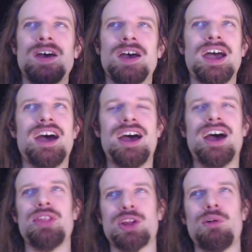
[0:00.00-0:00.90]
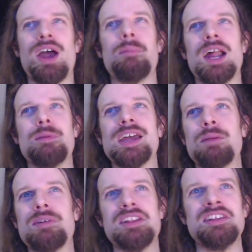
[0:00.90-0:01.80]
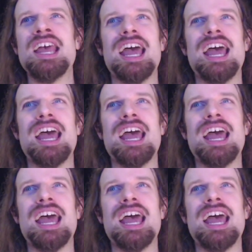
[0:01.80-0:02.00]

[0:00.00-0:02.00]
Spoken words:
how the crime might have been committed,